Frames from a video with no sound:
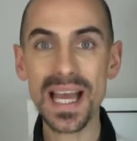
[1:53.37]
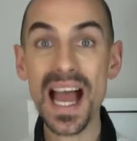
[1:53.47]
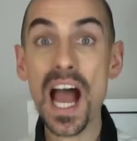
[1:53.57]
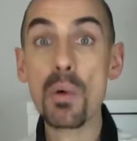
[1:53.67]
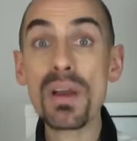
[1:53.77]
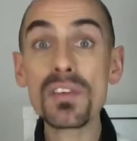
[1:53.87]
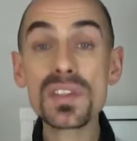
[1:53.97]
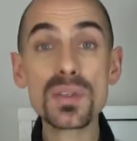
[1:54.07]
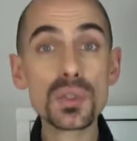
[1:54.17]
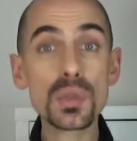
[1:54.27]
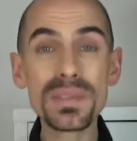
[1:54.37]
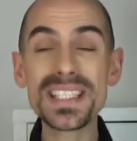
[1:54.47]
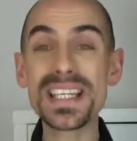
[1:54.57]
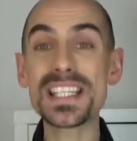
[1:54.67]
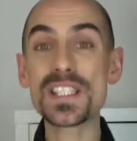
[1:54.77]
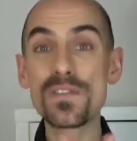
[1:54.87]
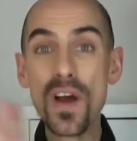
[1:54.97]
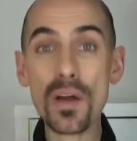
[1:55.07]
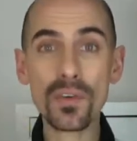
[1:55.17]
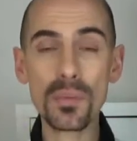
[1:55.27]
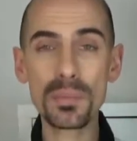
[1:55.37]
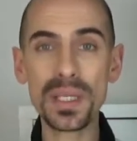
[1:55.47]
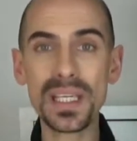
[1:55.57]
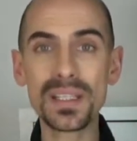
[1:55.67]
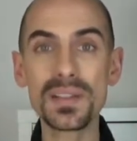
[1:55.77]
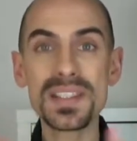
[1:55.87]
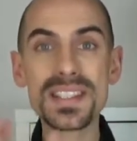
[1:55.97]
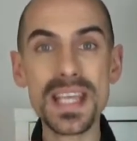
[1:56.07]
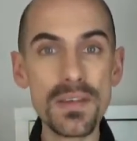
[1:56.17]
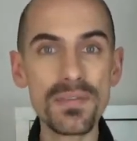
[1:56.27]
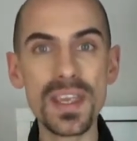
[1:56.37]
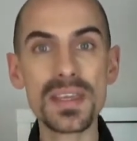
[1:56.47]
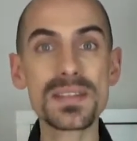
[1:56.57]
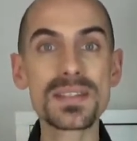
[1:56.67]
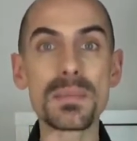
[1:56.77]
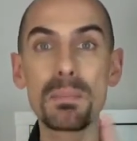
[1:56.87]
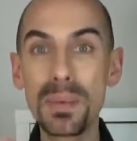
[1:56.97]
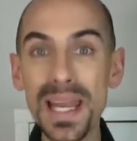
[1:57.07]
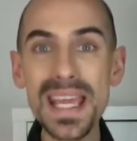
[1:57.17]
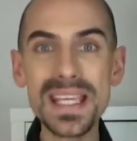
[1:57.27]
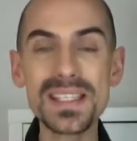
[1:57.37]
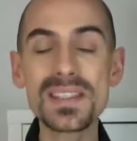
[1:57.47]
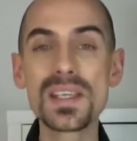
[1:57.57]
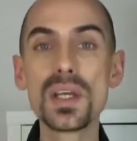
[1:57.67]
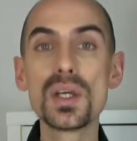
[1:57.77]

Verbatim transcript: However, social media is far from being the safest place